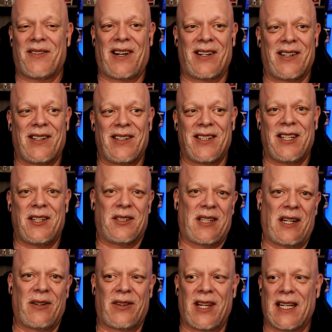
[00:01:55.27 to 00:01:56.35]
about her in years.
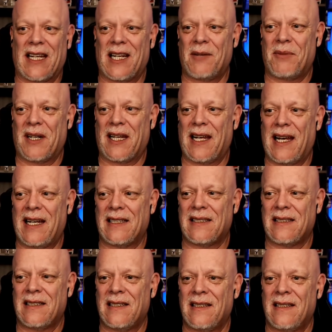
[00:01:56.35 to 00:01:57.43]
I don't think anybody
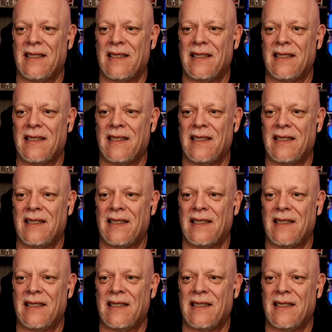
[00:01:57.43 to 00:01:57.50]
has.